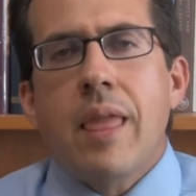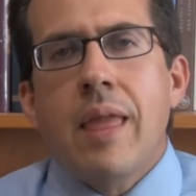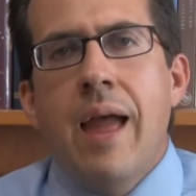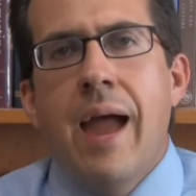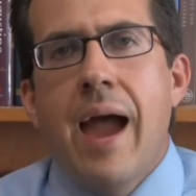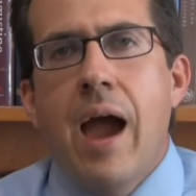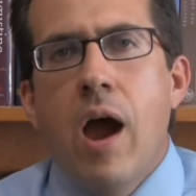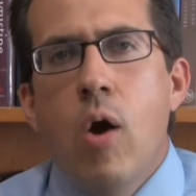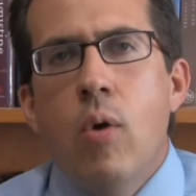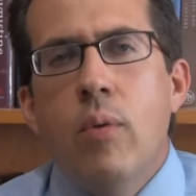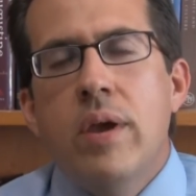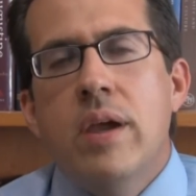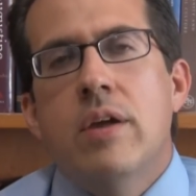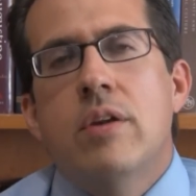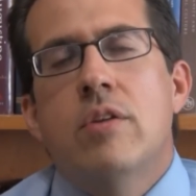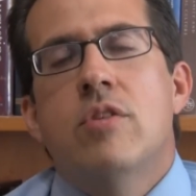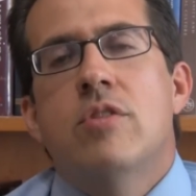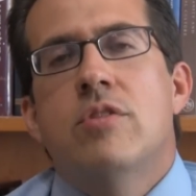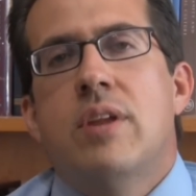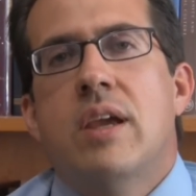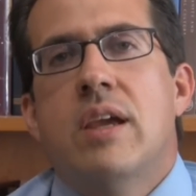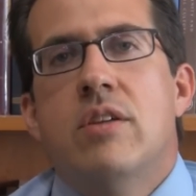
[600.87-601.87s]
how we
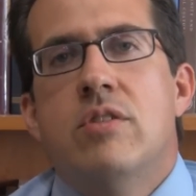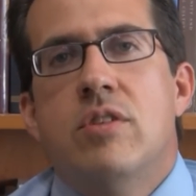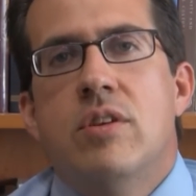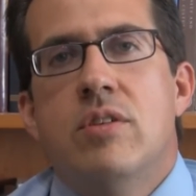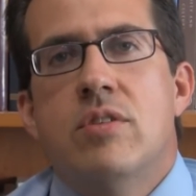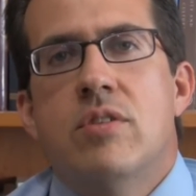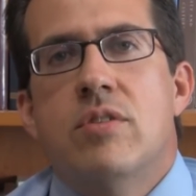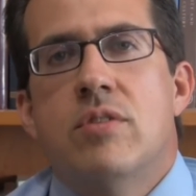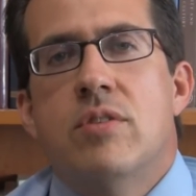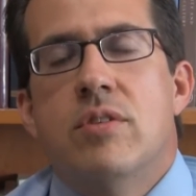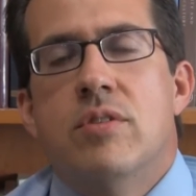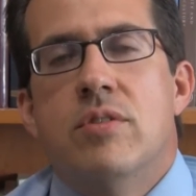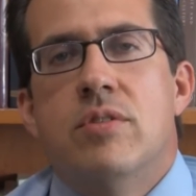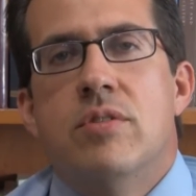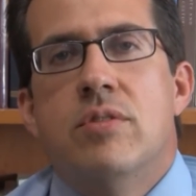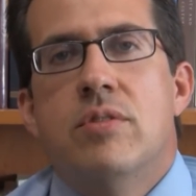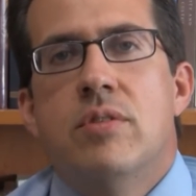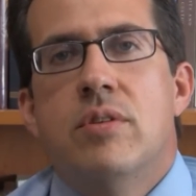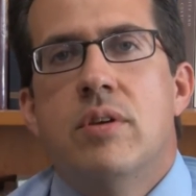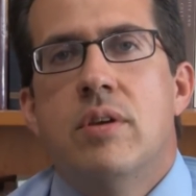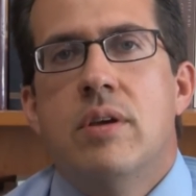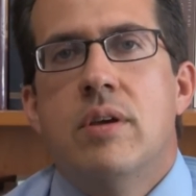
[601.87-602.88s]
understand
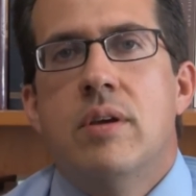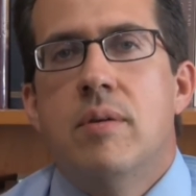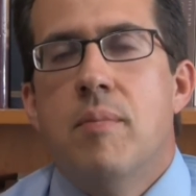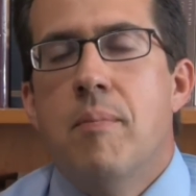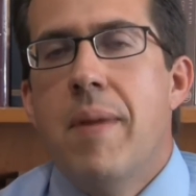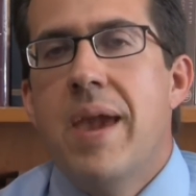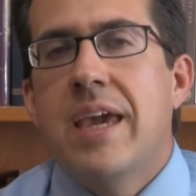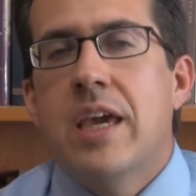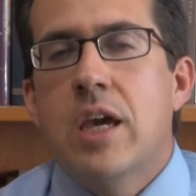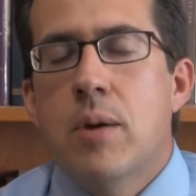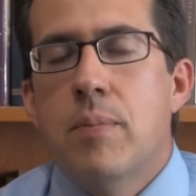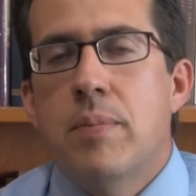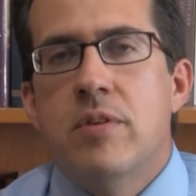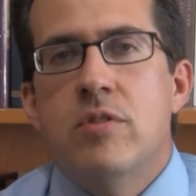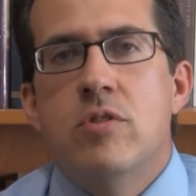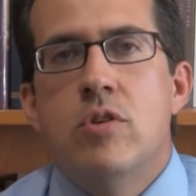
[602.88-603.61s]
Jesus' makeup